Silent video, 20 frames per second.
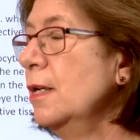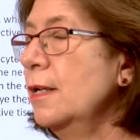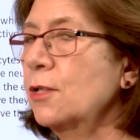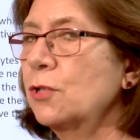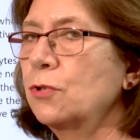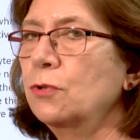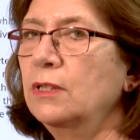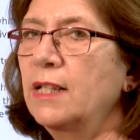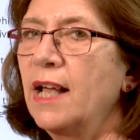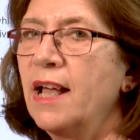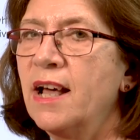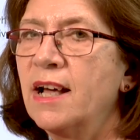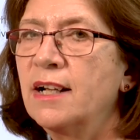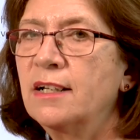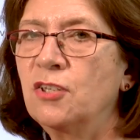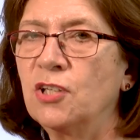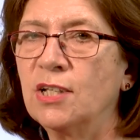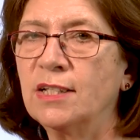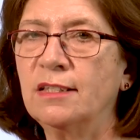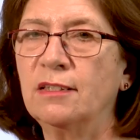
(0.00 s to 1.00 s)
So they
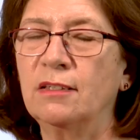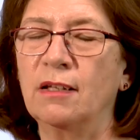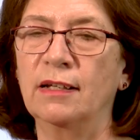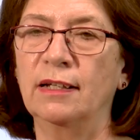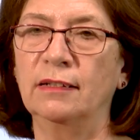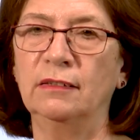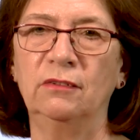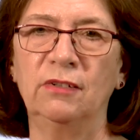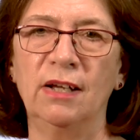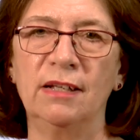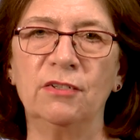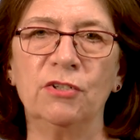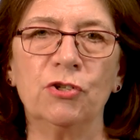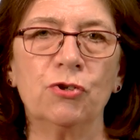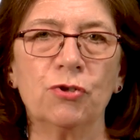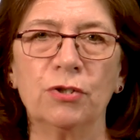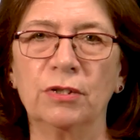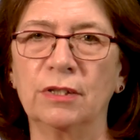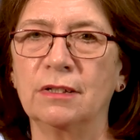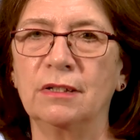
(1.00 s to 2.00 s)
are just
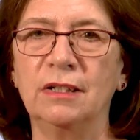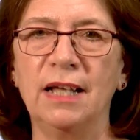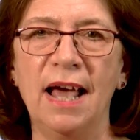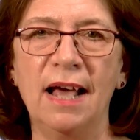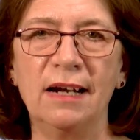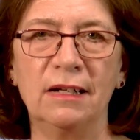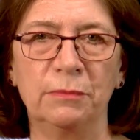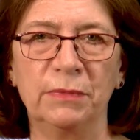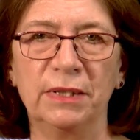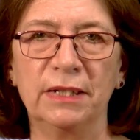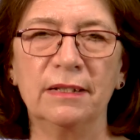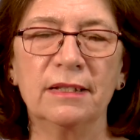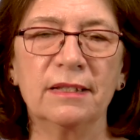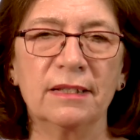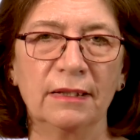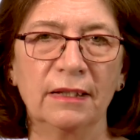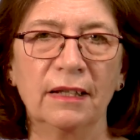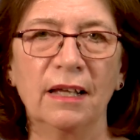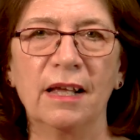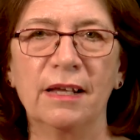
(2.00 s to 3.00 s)
transitional
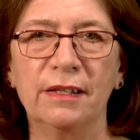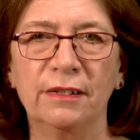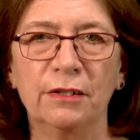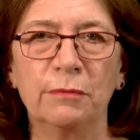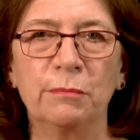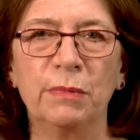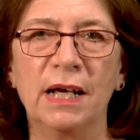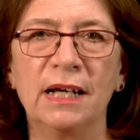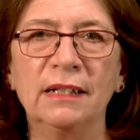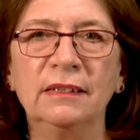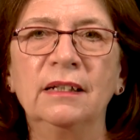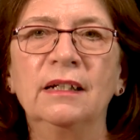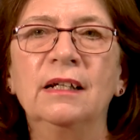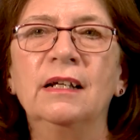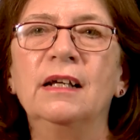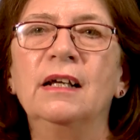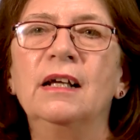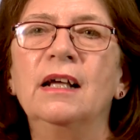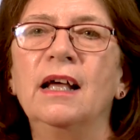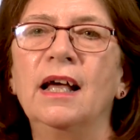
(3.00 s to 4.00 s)
elements in the blood
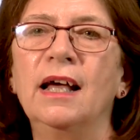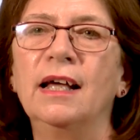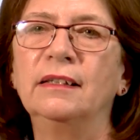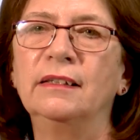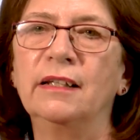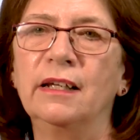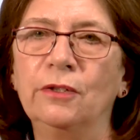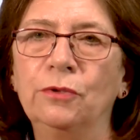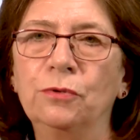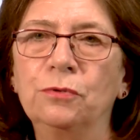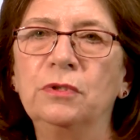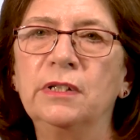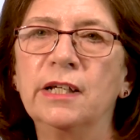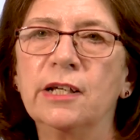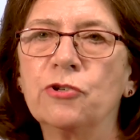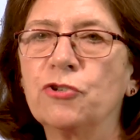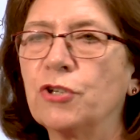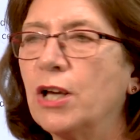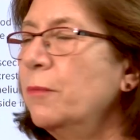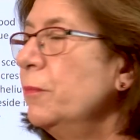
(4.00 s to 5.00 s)
and they do
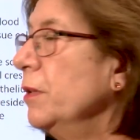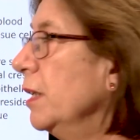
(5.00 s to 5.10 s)
their job